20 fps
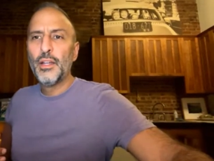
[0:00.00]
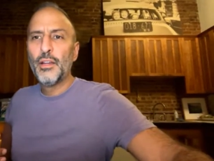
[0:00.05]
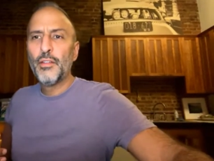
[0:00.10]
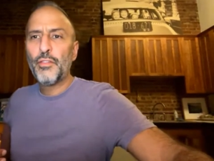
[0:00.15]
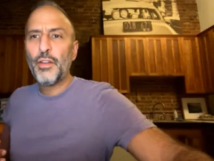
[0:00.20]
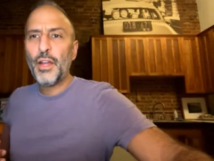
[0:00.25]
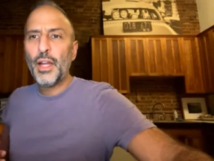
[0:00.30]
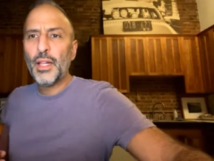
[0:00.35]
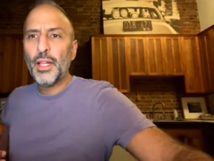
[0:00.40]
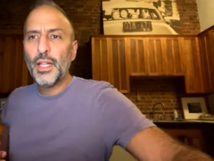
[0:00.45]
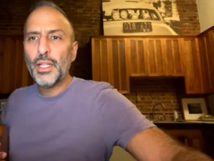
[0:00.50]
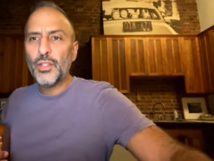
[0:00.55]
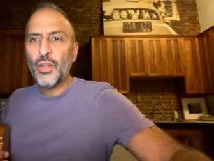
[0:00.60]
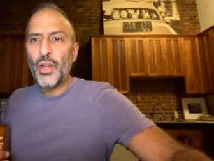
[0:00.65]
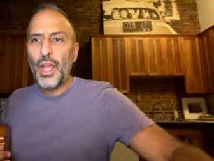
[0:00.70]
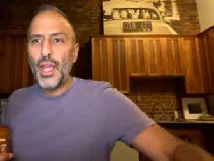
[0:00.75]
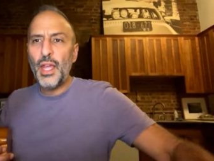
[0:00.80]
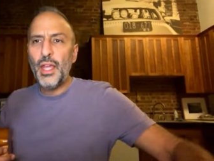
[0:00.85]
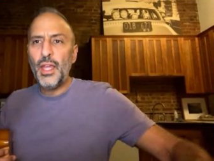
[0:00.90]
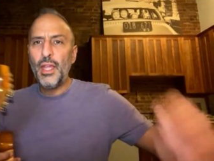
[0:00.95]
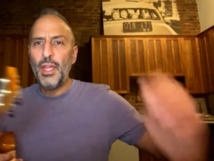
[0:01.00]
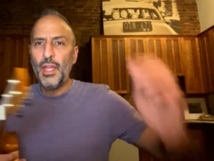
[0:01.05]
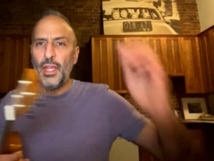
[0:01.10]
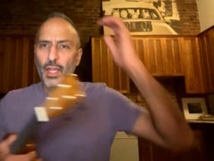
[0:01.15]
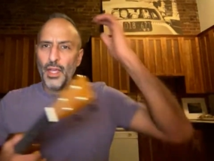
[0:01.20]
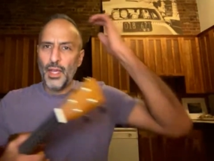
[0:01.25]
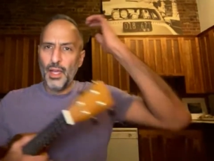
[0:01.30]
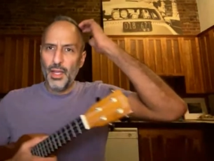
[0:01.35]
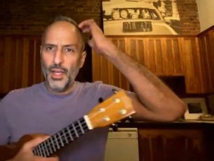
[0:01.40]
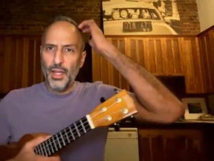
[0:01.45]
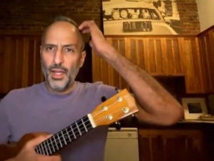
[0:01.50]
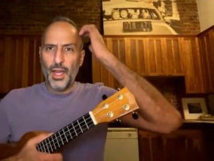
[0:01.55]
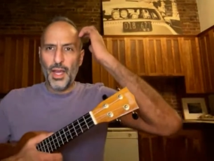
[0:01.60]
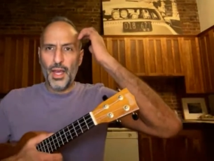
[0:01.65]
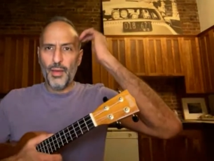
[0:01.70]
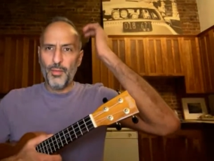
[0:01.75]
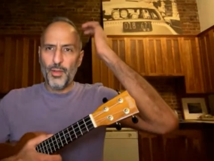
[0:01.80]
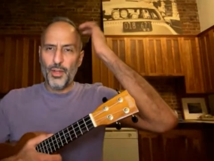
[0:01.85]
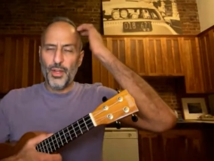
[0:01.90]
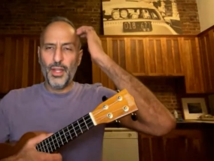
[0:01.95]
Frank Lesser. Hey,
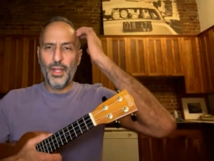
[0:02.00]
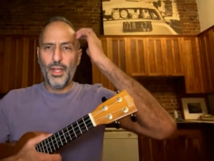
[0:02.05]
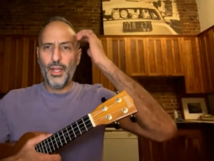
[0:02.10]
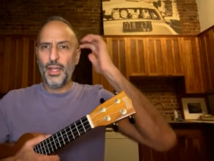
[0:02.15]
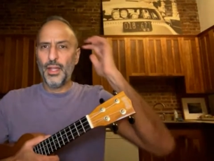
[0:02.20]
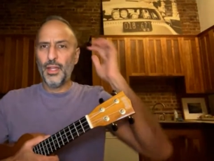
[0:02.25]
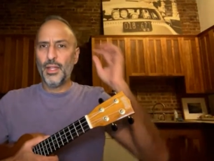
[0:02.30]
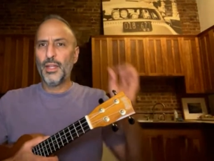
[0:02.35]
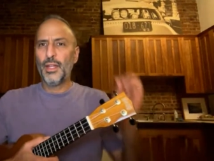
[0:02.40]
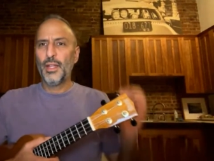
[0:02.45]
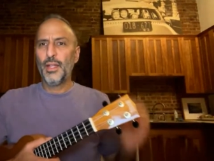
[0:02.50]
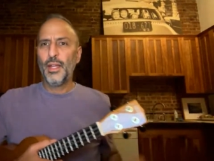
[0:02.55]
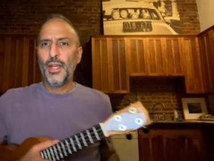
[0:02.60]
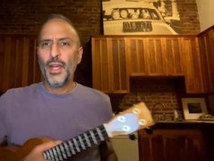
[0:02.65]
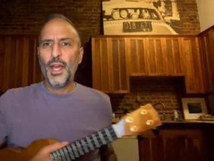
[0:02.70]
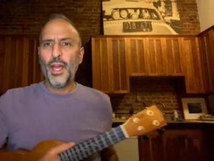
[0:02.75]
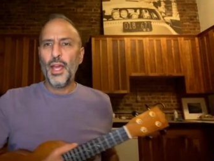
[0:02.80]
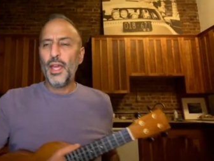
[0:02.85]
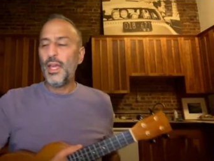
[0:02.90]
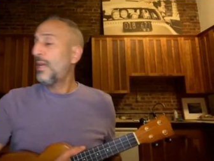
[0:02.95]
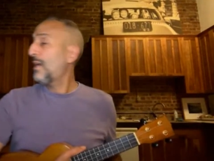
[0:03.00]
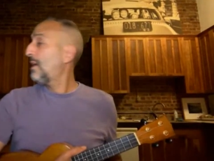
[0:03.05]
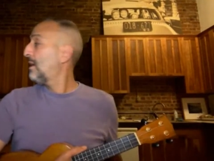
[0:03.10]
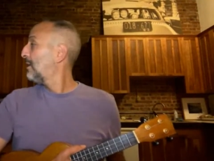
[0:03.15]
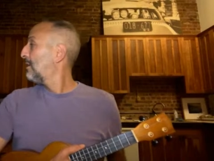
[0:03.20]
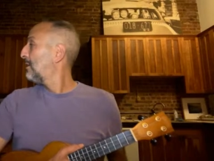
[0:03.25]
Hammerhead. Hey,